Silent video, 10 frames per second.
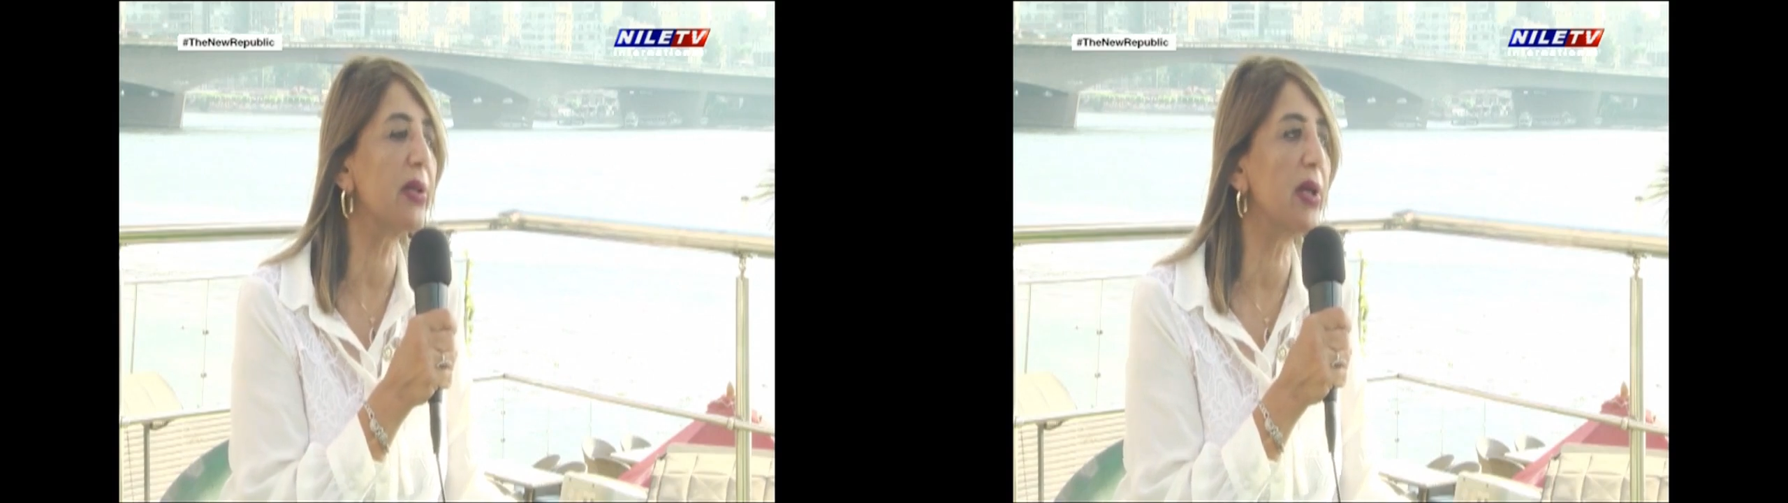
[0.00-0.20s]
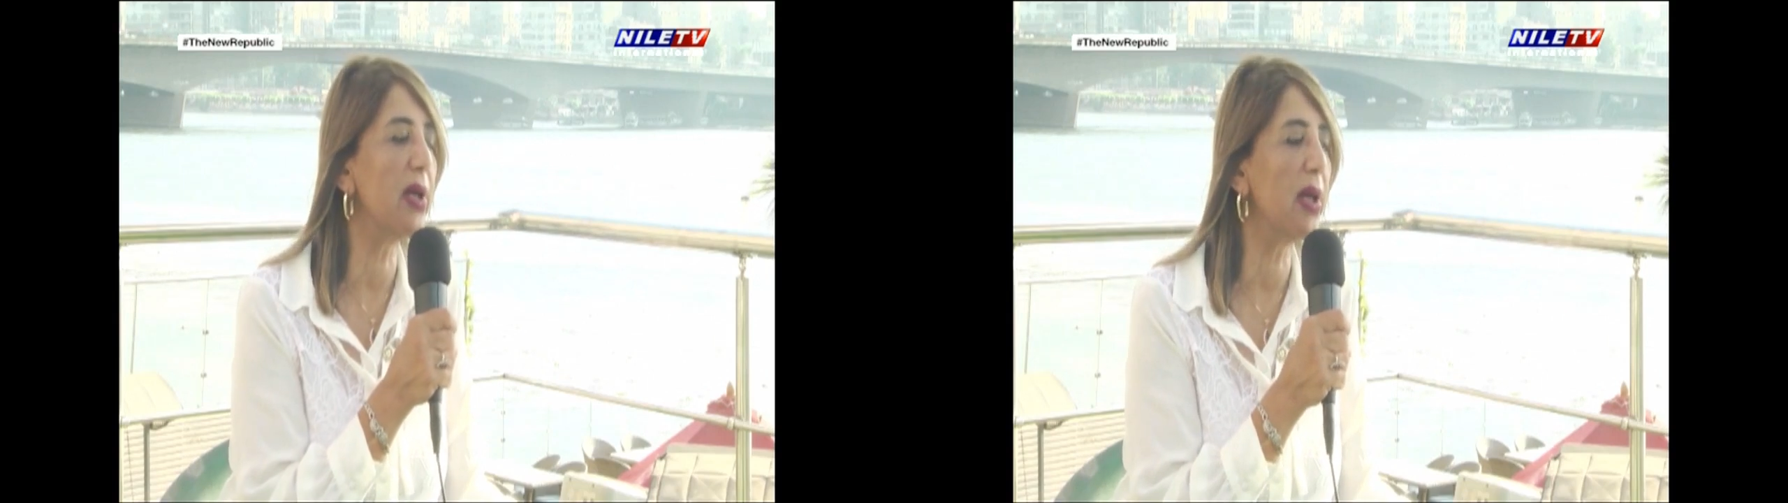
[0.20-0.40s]

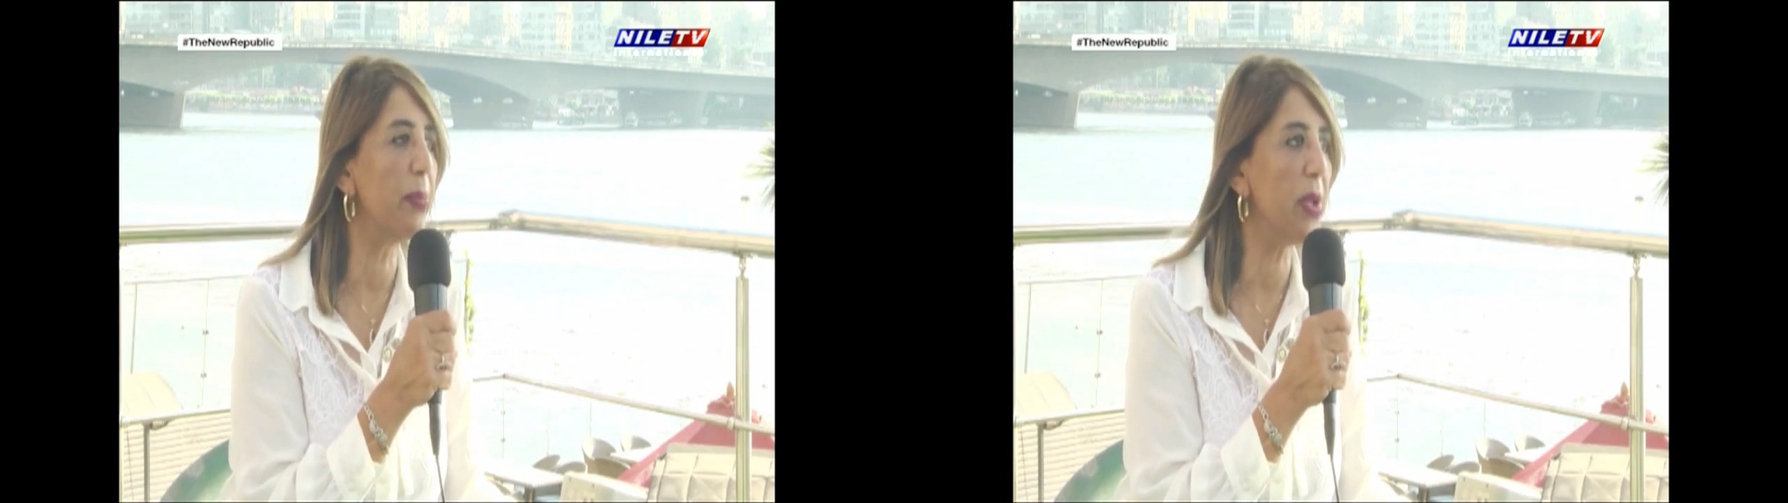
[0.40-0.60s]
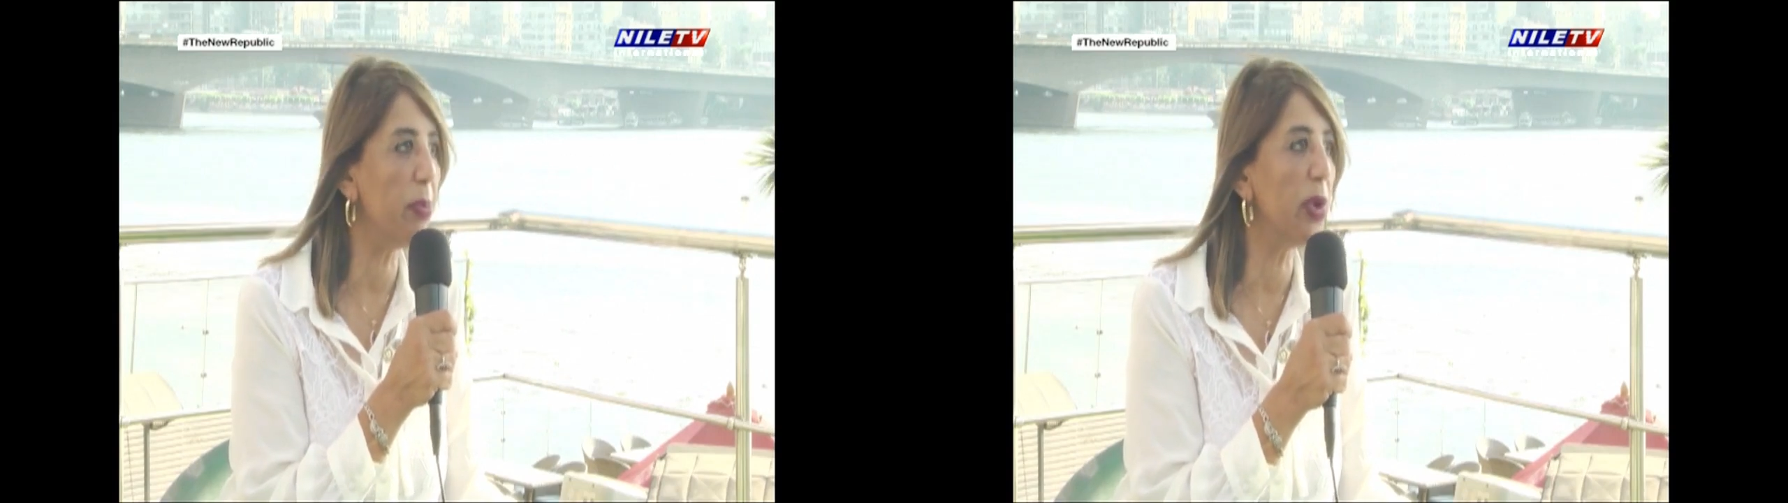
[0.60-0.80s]
the
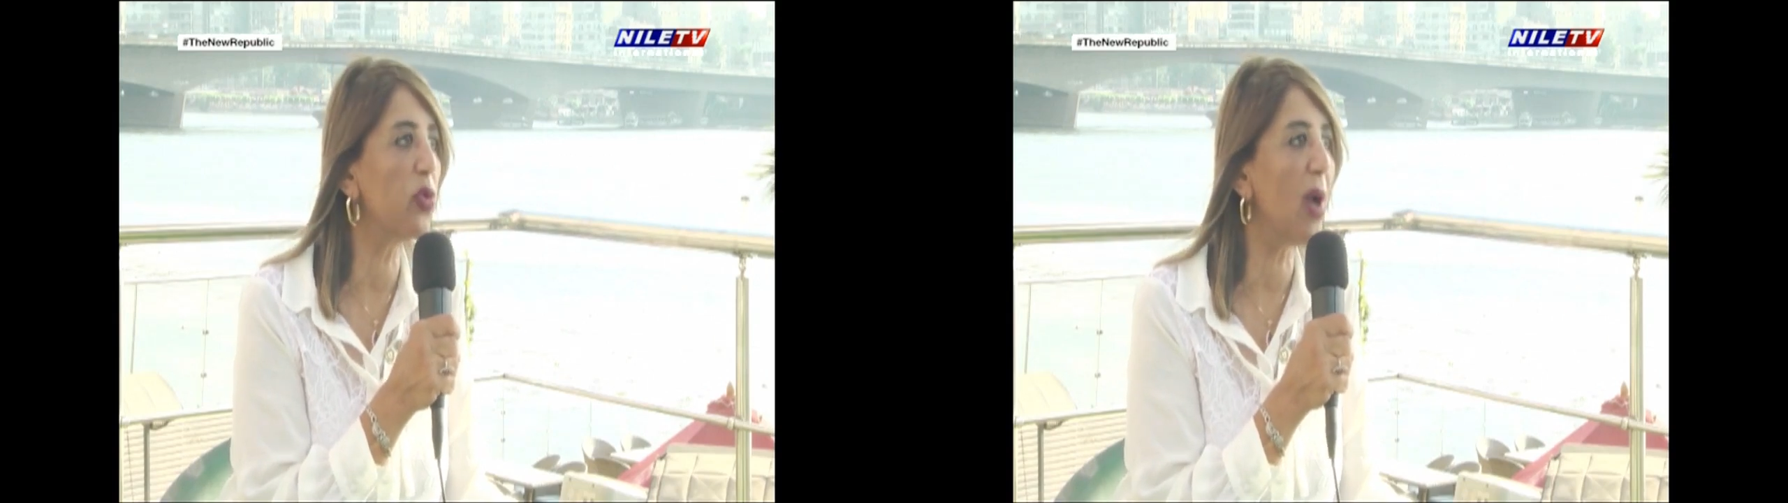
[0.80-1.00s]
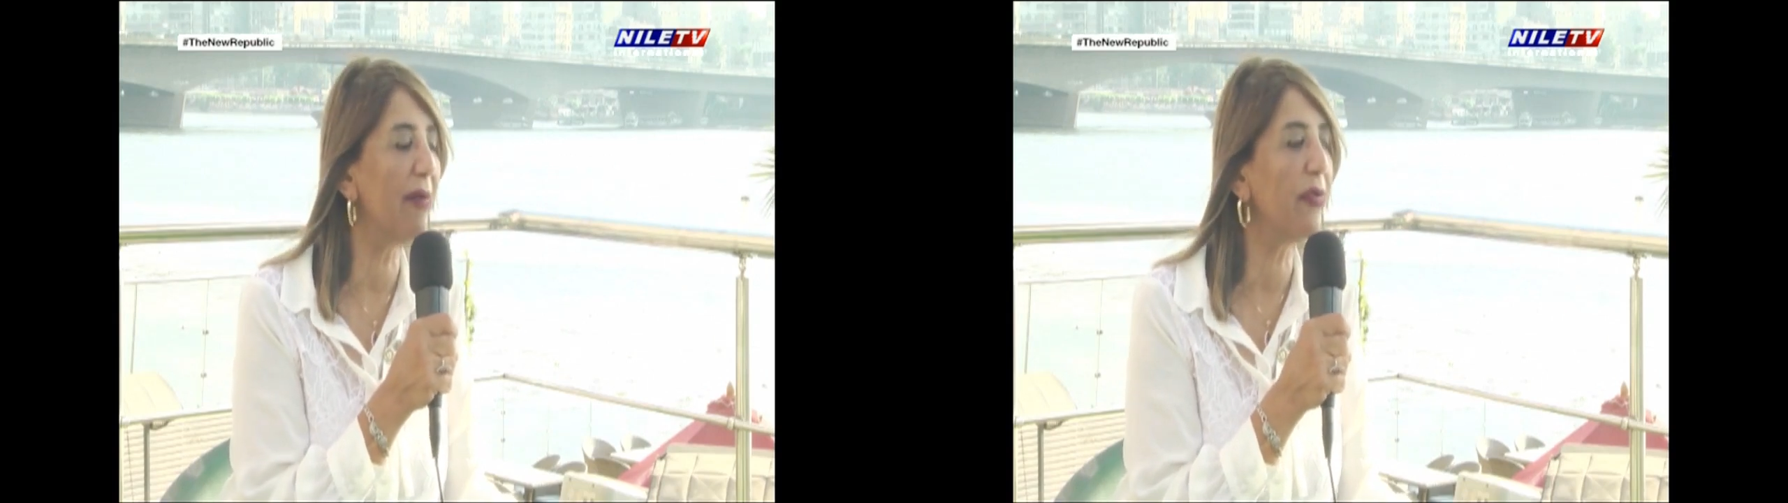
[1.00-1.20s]
people
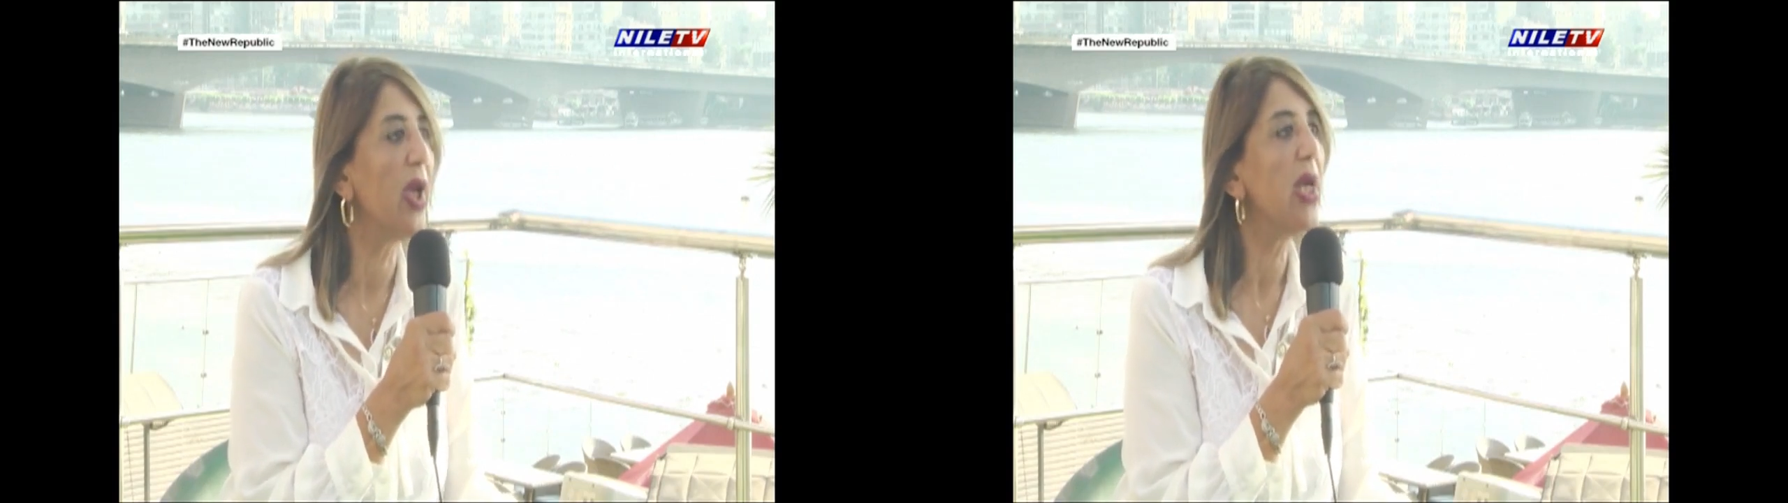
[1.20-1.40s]
to have